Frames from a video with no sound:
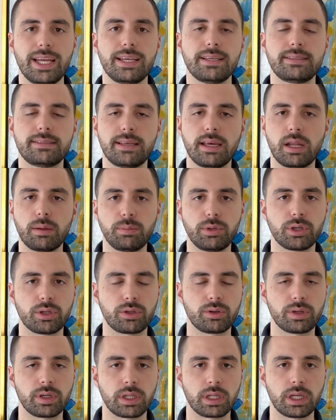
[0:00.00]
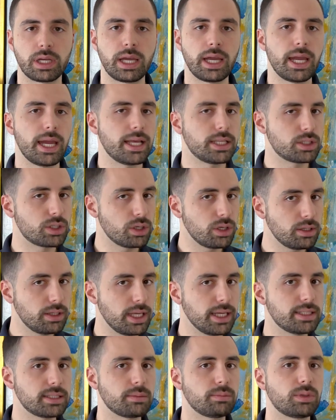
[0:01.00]
is set up your grill. It's going to
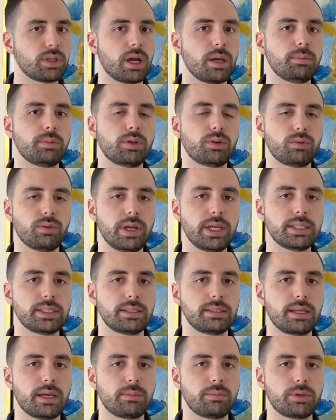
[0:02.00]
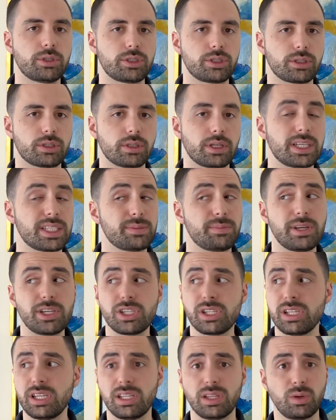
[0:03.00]
take some time to raise in temperature,
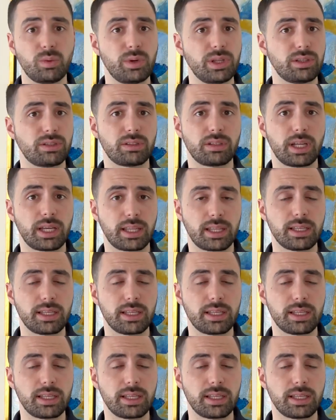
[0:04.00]
especially in the winter like